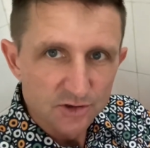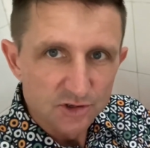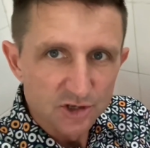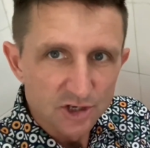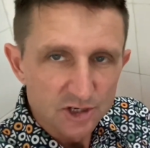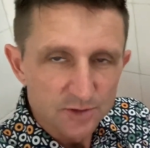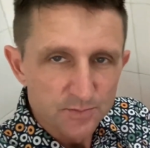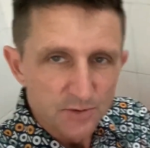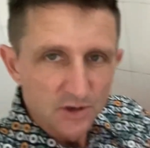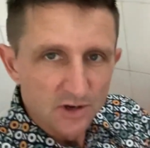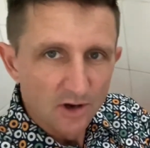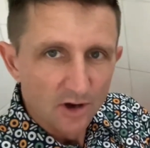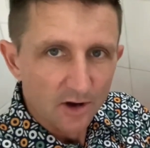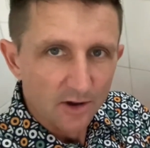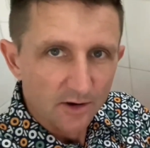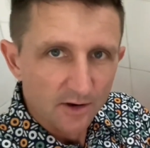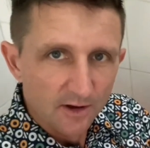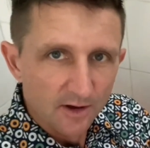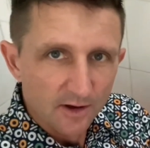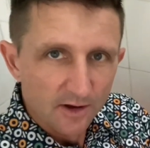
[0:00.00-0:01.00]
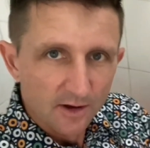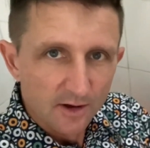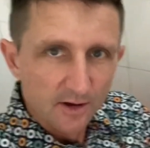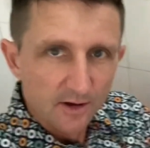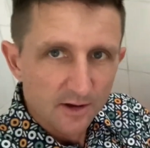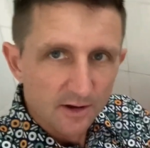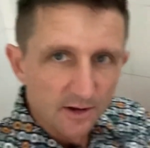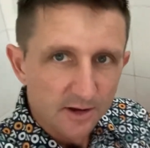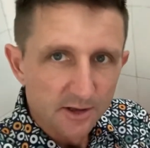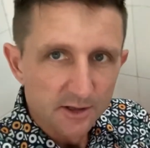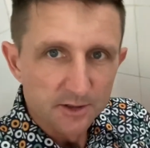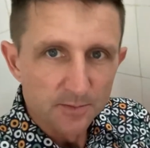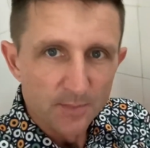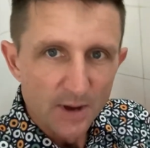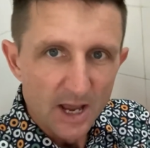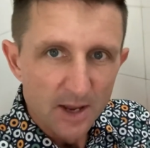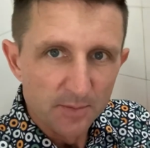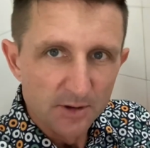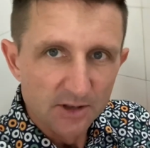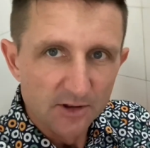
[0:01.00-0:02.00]
has just begun. It's
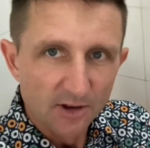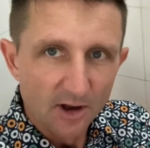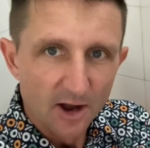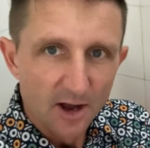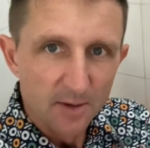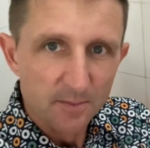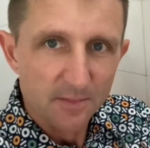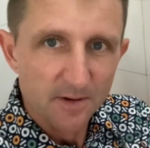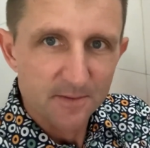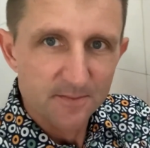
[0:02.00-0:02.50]
baby time.